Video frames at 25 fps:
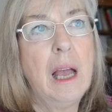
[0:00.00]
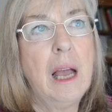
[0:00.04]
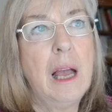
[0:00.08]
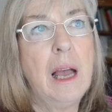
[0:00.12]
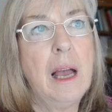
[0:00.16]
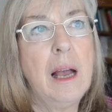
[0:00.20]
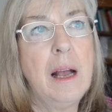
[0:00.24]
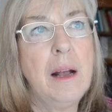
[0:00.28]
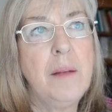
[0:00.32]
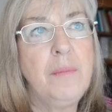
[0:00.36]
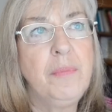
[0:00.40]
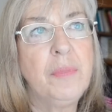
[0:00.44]

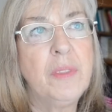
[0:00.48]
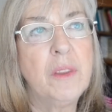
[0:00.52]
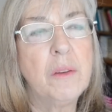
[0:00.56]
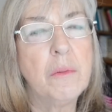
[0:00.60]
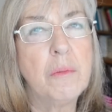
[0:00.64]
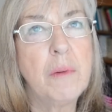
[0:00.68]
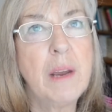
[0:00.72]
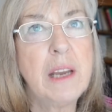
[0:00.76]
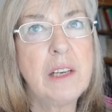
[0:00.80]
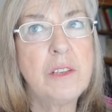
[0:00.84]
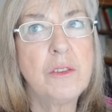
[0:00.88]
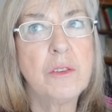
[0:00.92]

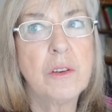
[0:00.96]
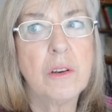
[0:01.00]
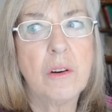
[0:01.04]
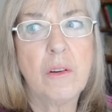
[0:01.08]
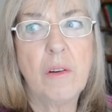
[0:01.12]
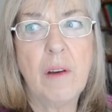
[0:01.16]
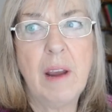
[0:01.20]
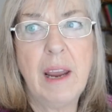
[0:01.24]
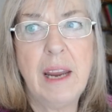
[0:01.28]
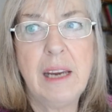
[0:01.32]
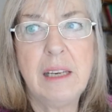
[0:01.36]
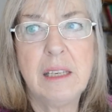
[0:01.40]
the
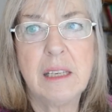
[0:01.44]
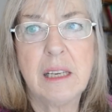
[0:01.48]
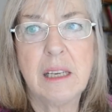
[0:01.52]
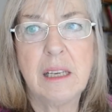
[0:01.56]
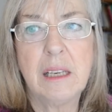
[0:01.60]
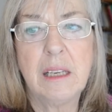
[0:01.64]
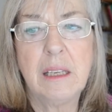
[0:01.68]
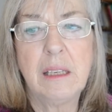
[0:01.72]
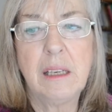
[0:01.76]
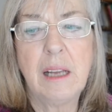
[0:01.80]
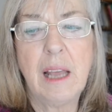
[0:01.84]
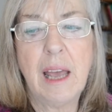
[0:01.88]
retrograde
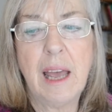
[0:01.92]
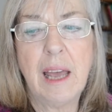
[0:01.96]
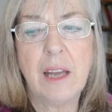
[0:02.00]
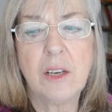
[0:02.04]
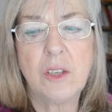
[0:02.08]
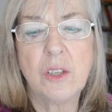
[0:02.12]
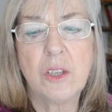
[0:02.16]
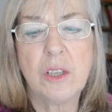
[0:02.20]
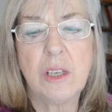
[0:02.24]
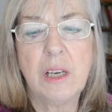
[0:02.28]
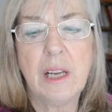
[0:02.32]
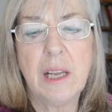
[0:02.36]
can
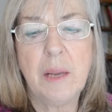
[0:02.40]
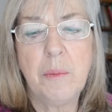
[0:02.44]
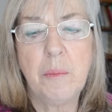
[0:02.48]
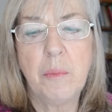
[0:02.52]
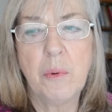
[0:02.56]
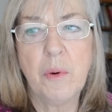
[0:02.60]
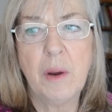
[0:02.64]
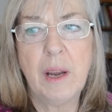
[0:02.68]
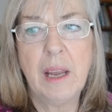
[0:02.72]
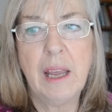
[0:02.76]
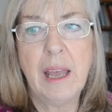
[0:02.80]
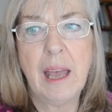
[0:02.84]
actually
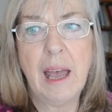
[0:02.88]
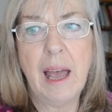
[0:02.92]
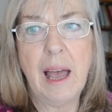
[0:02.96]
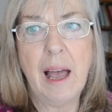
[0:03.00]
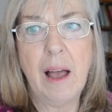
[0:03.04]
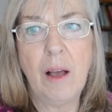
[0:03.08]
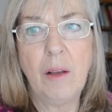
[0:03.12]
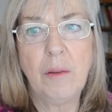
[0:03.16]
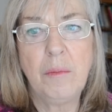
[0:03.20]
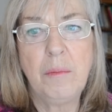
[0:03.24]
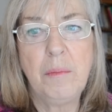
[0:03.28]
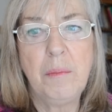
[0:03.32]
bring
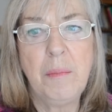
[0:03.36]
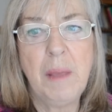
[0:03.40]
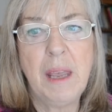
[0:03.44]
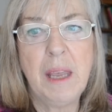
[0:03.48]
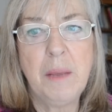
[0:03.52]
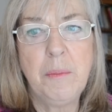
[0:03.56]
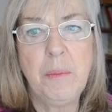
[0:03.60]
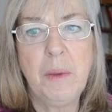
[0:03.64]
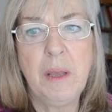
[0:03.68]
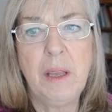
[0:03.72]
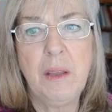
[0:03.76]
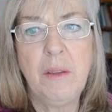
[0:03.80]
out
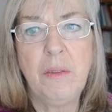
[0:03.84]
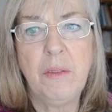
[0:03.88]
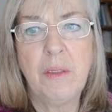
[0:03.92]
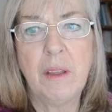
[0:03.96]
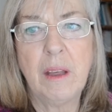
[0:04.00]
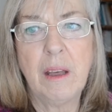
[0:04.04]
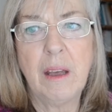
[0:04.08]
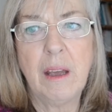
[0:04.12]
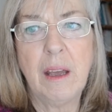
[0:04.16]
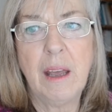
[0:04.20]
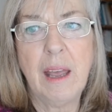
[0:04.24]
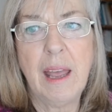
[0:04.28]
maybe
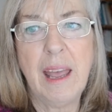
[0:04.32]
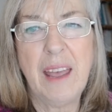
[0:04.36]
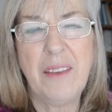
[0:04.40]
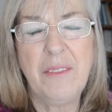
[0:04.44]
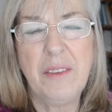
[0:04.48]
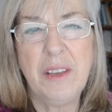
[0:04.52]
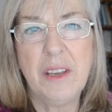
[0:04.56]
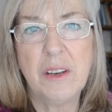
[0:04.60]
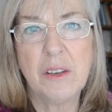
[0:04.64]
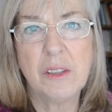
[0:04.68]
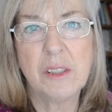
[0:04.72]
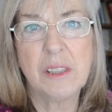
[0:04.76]
the
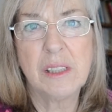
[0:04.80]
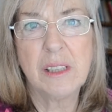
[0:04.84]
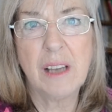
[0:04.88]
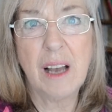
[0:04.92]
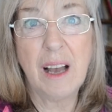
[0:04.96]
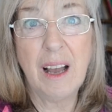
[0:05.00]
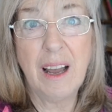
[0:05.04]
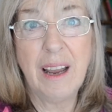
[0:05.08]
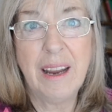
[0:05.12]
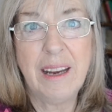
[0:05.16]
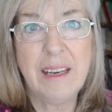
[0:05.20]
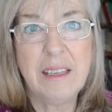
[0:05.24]
heavier
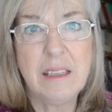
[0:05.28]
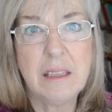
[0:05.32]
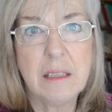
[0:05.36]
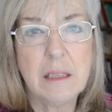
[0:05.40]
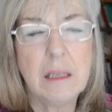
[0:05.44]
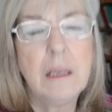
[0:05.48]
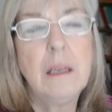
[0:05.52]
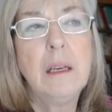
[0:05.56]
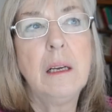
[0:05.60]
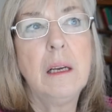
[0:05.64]
side.